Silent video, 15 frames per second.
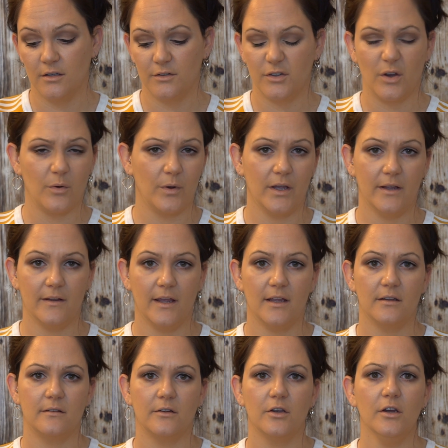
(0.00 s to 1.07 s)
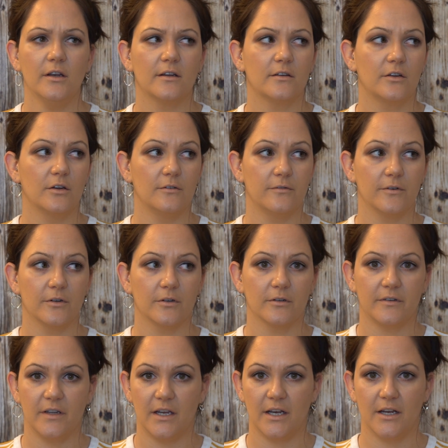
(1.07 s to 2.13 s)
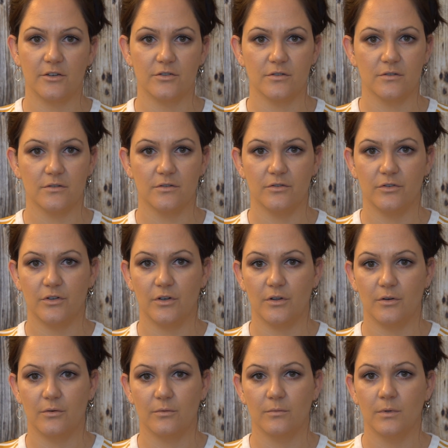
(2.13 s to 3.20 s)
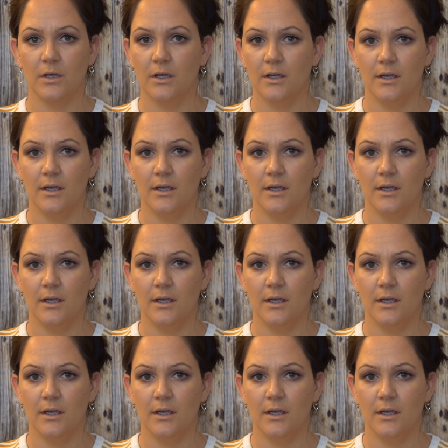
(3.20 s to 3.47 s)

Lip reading: So it's good. It's good for teenagers, you know,